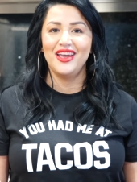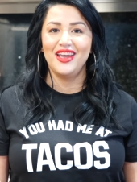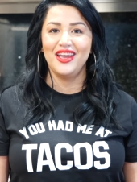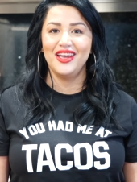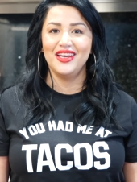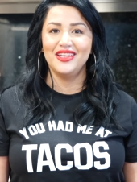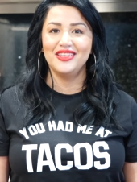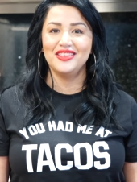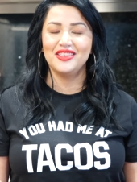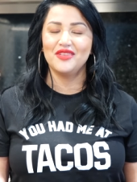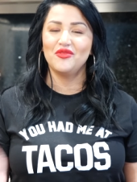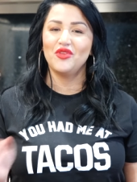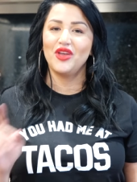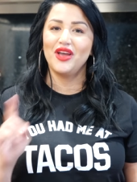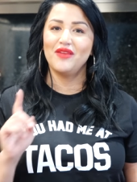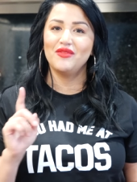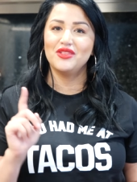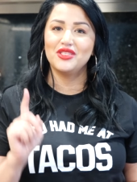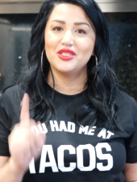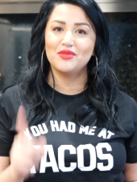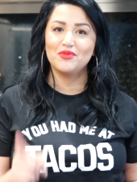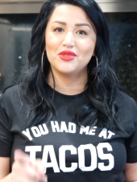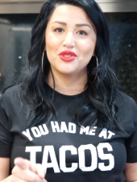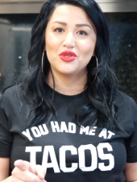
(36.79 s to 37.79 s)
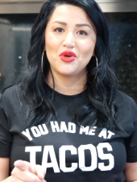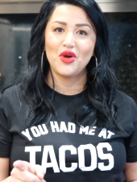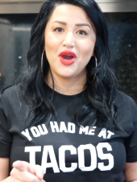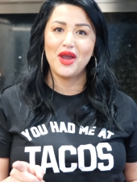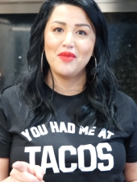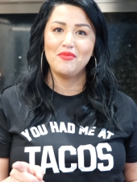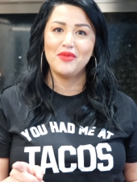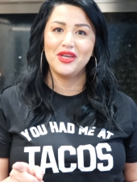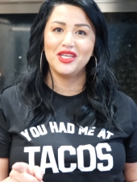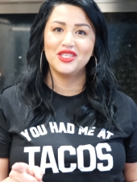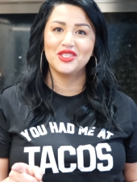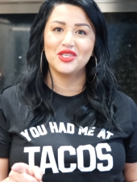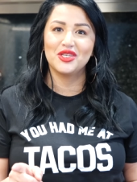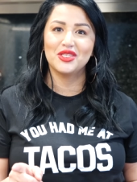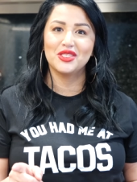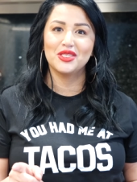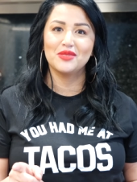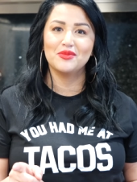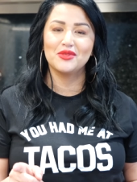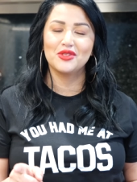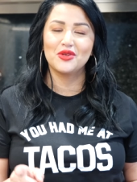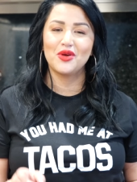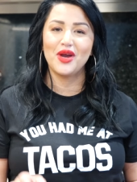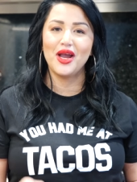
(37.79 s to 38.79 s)
And if you haven't subscribed, make sure to
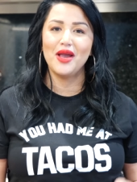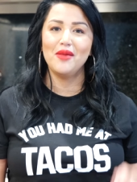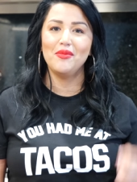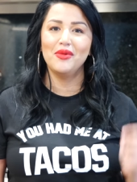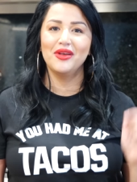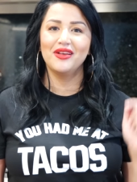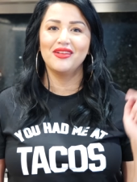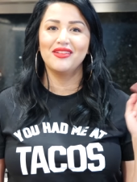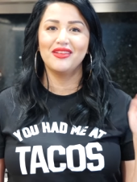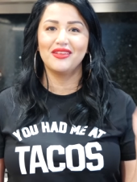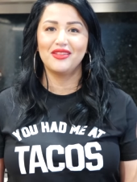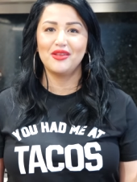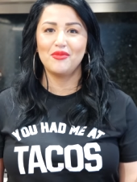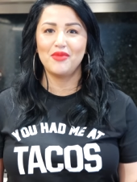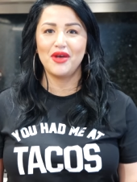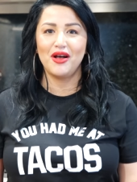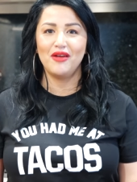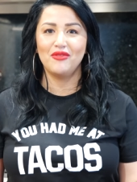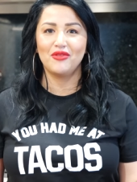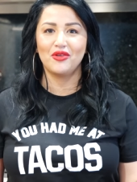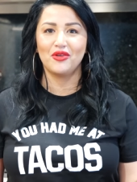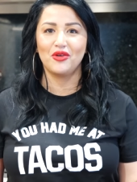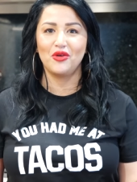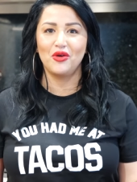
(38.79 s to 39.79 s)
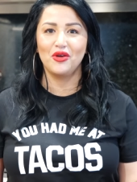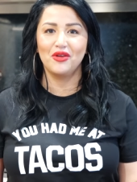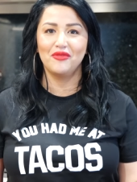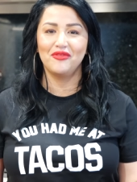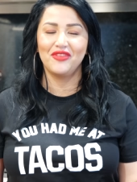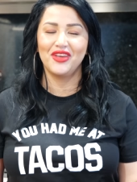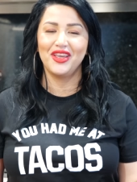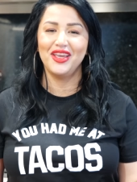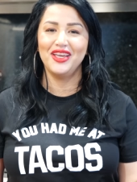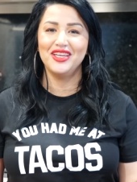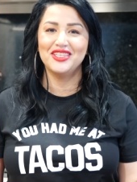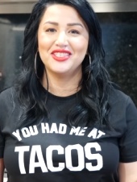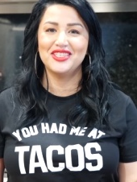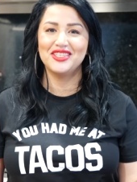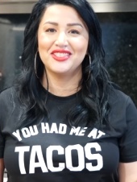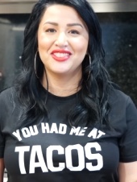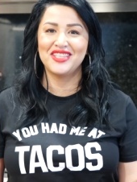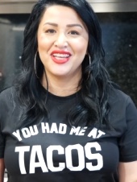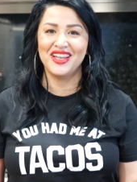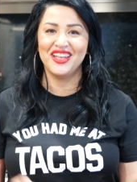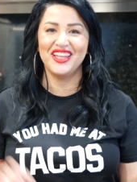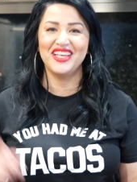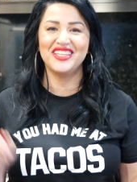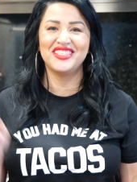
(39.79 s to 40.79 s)
subscribe, click the bell for
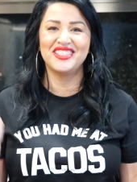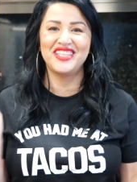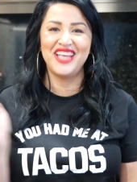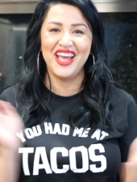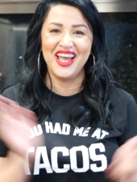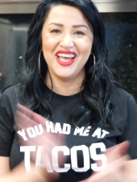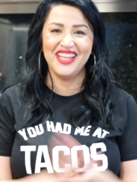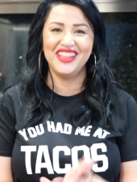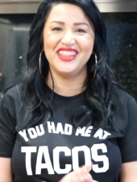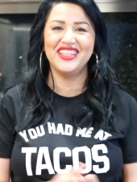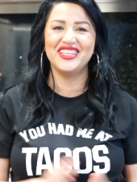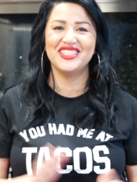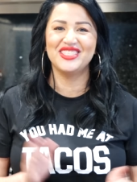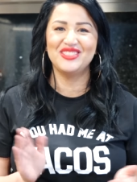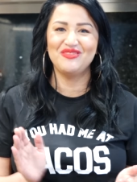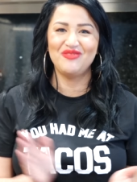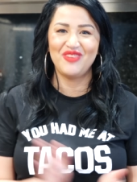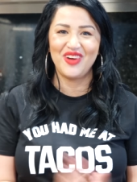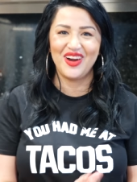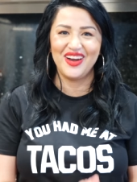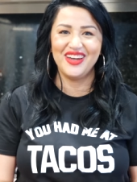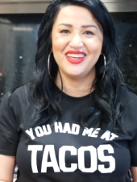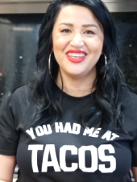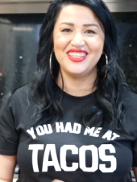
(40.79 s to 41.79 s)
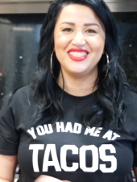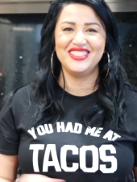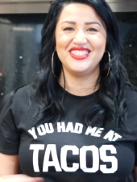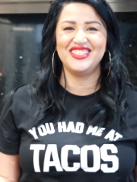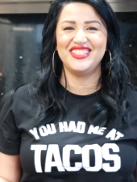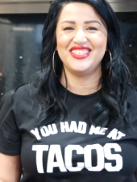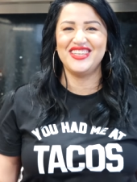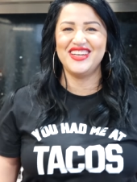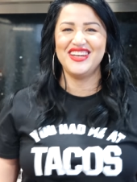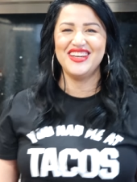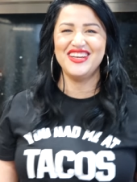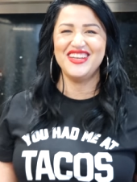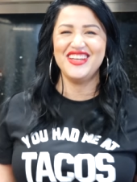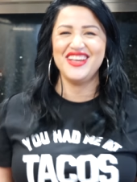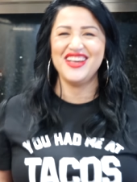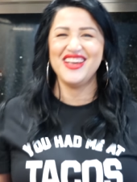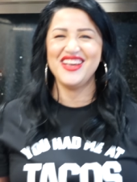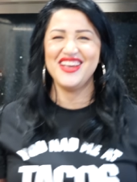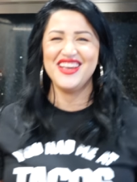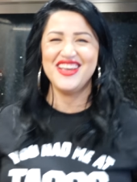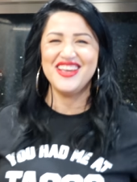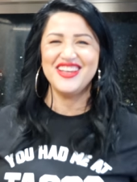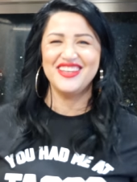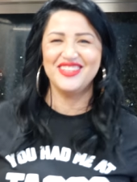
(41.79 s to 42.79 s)
notifications, and let's get this party
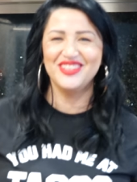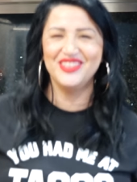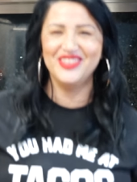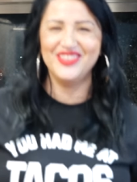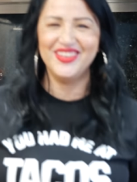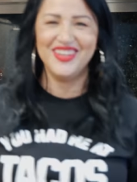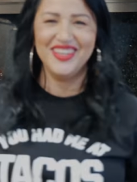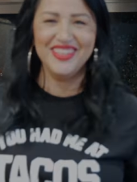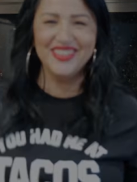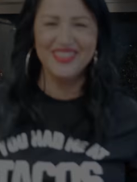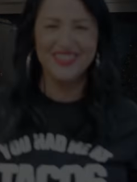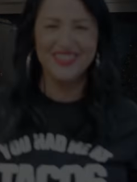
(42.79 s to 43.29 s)
started! Woo!